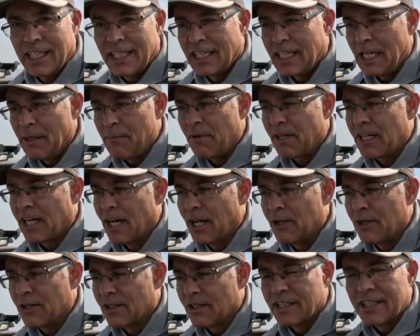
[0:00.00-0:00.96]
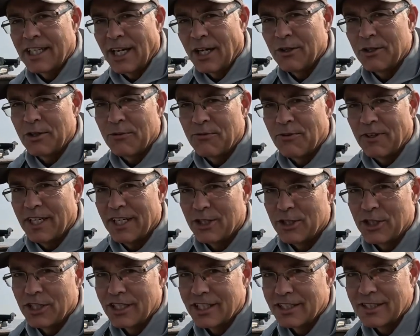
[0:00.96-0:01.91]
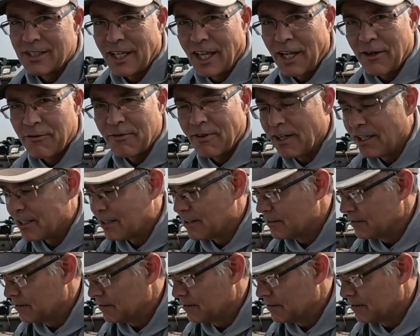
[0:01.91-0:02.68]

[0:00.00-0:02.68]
Keep a counter, count your fish. It's a lot of fun.